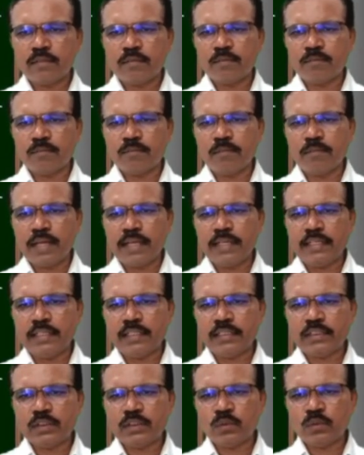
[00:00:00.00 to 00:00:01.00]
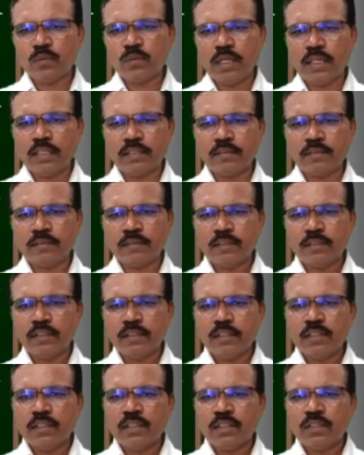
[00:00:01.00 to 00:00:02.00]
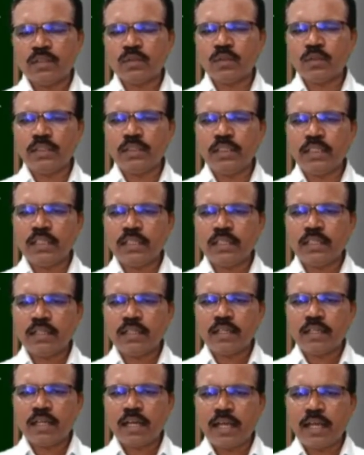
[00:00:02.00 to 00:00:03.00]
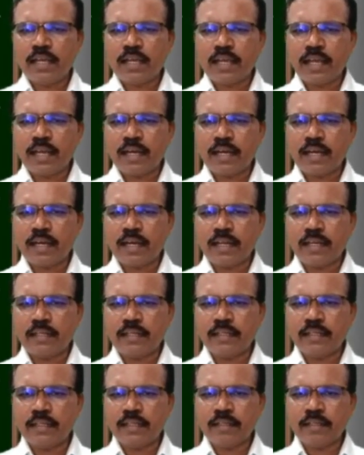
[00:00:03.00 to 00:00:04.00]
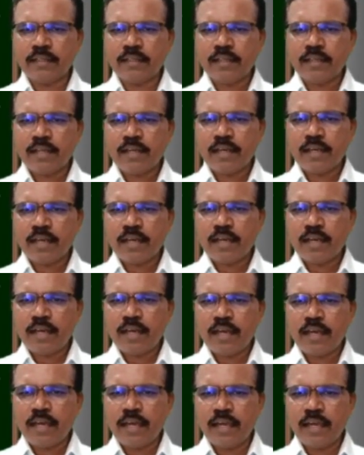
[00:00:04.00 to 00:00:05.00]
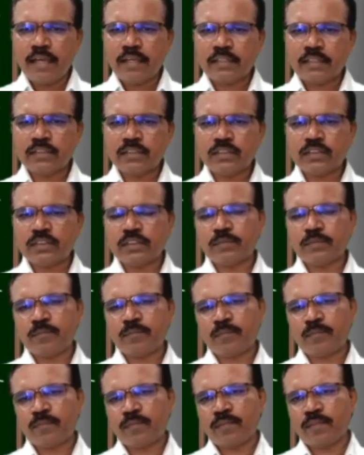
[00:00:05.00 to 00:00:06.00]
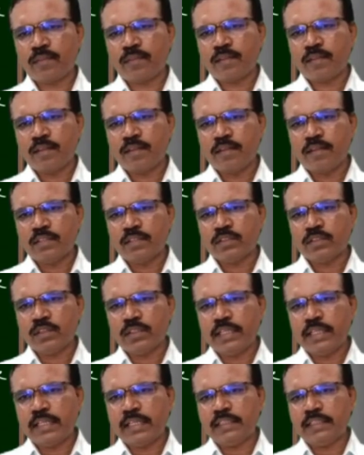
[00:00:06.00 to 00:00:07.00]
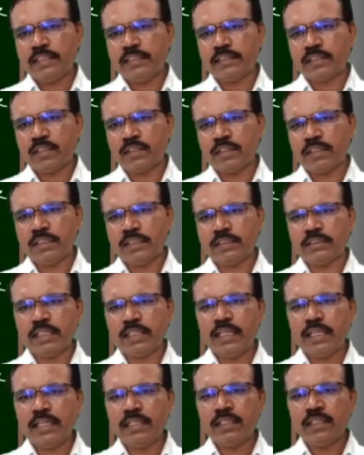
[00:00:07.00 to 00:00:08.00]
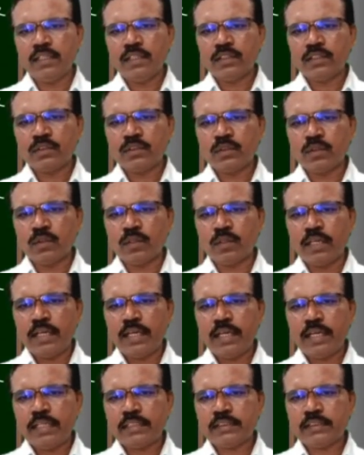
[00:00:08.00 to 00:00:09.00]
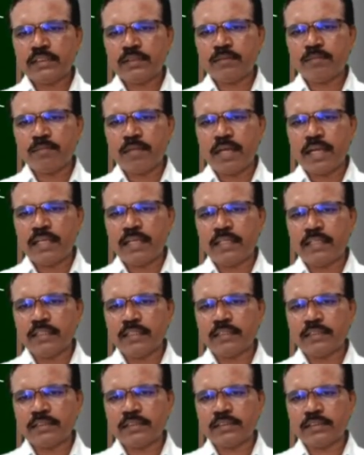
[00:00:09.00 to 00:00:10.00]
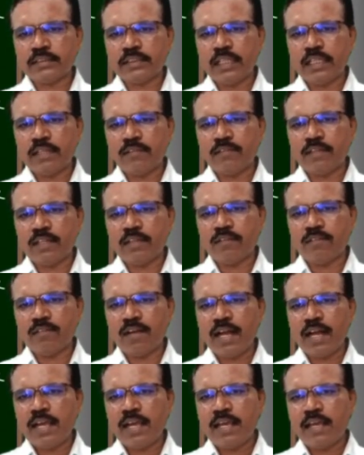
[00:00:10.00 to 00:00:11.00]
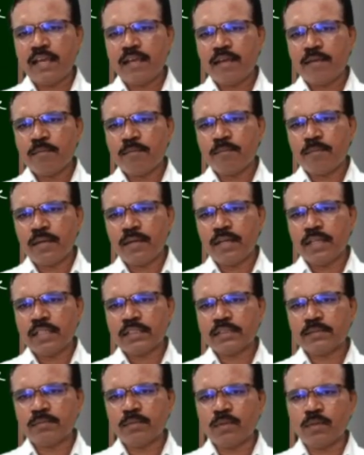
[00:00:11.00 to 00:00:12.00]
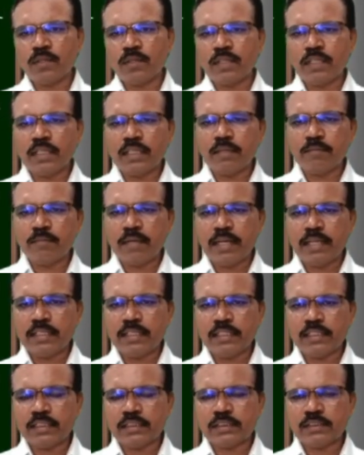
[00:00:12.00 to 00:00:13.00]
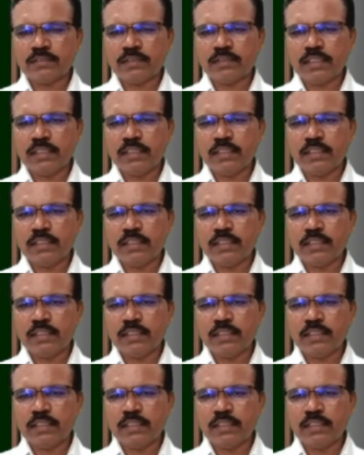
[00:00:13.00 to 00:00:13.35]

minus 1. So here I can write here x. So take this on this side. So x minus 7y plus 14 minus 1,